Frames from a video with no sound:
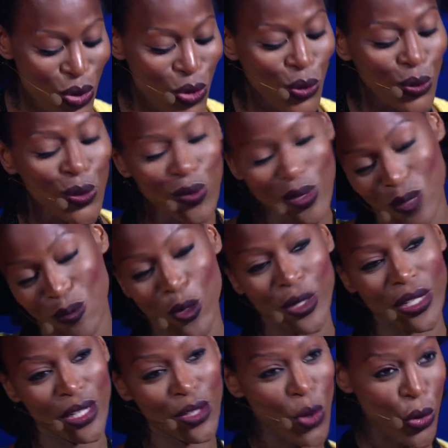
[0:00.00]
Udo was born
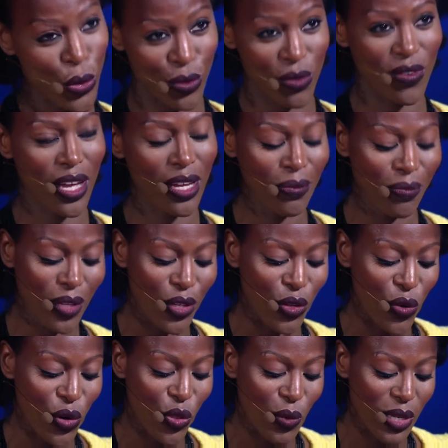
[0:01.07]
in Córdoba in
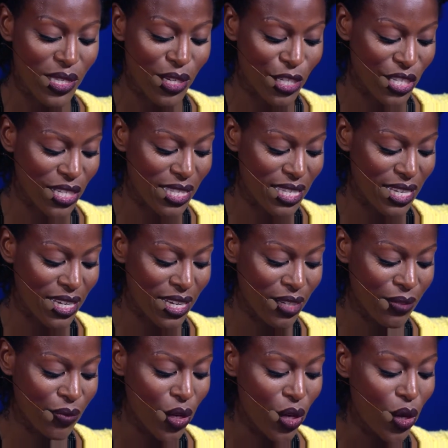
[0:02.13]
northwest
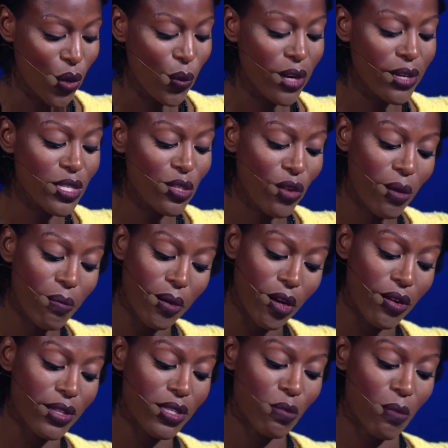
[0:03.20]
Argentina, where his
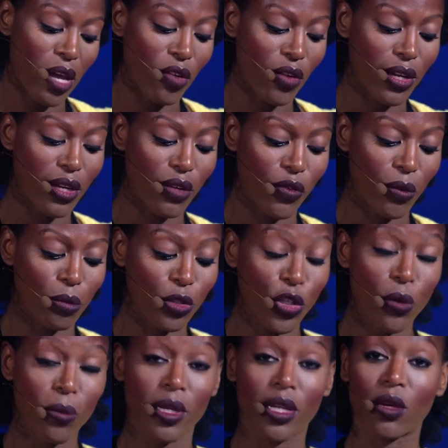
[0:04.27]
grandparents migrated from
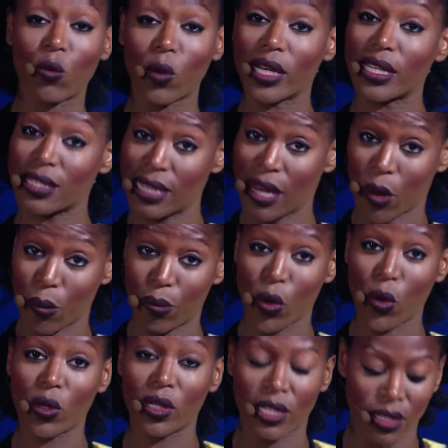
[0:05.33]
Germany, what is now
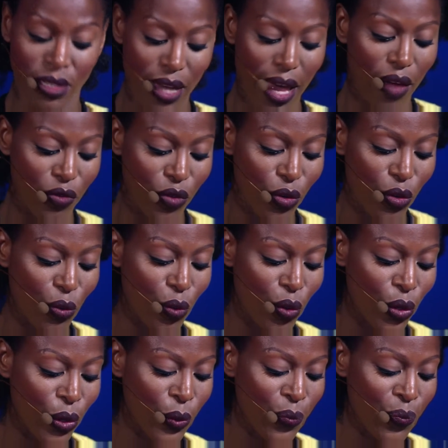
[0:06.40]
Poland, after the
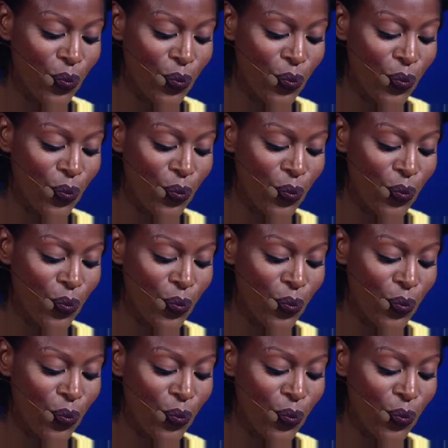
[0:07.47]
war.